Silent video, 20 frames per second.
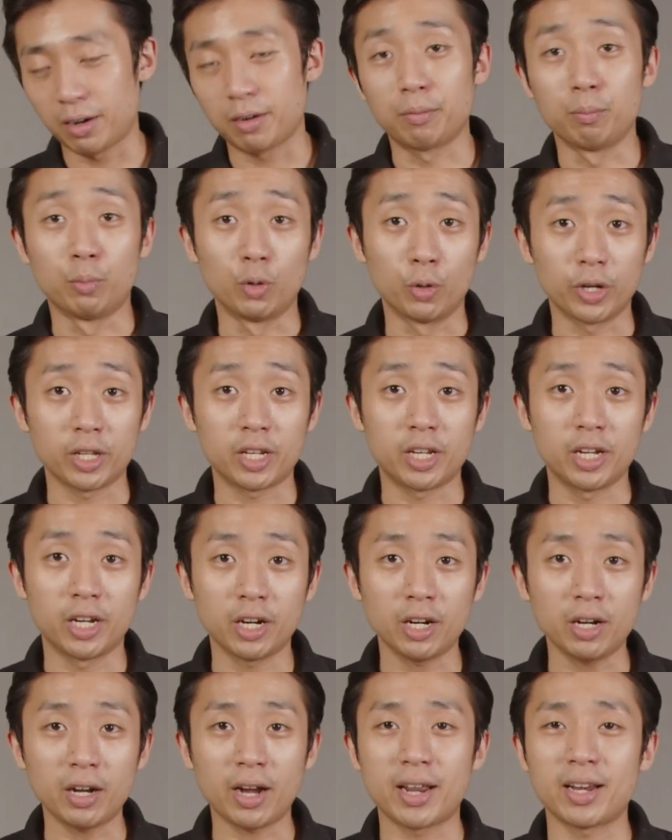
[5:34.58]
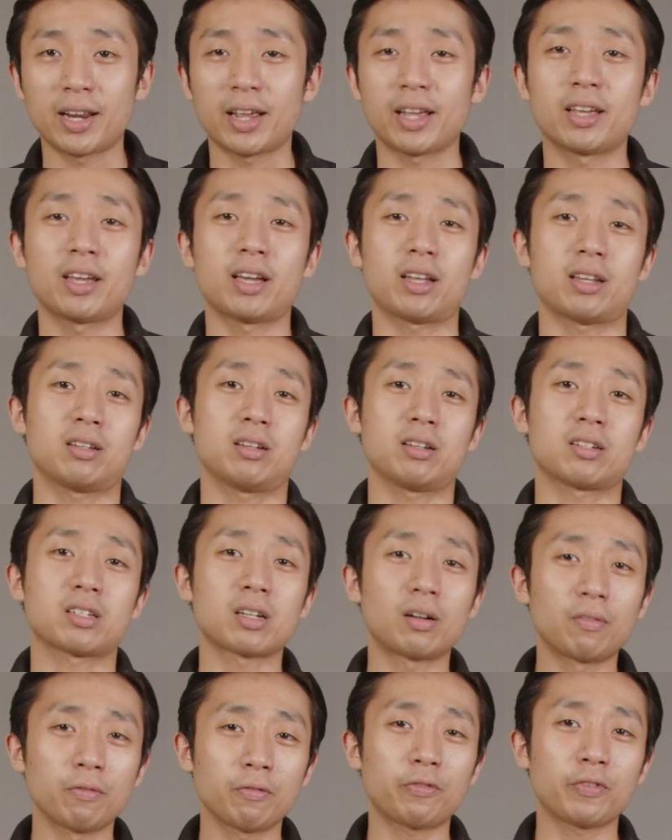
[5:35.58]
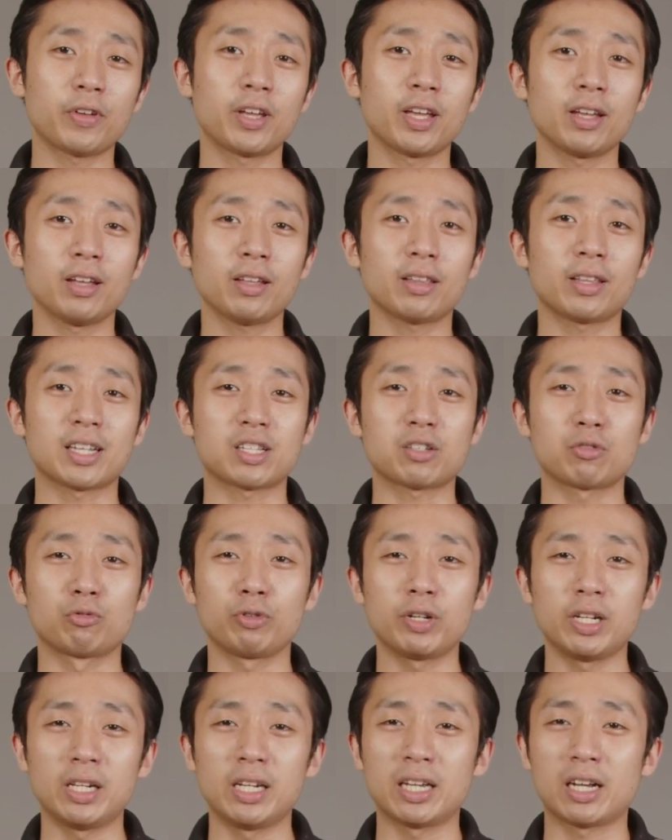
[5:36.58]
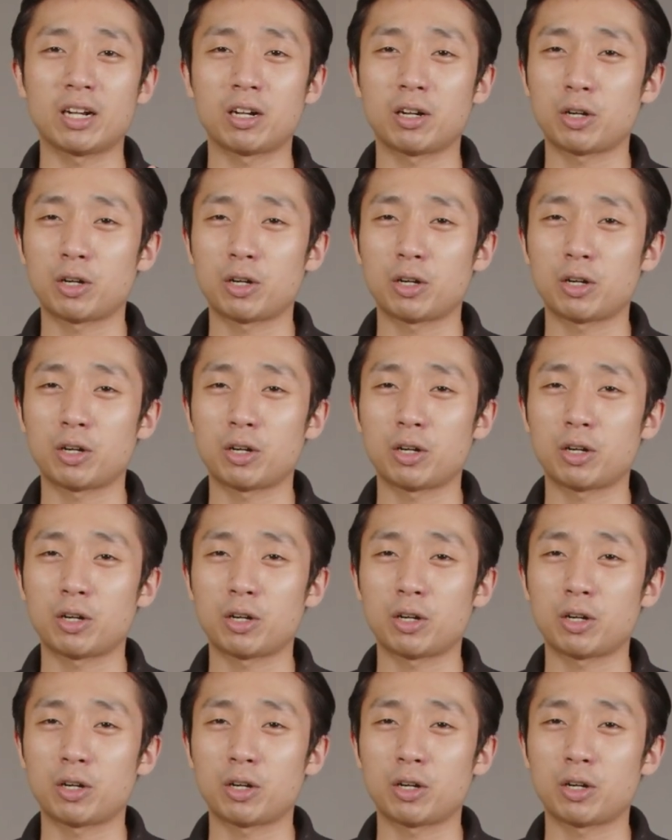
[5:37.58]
Brew it here, and I get something that's really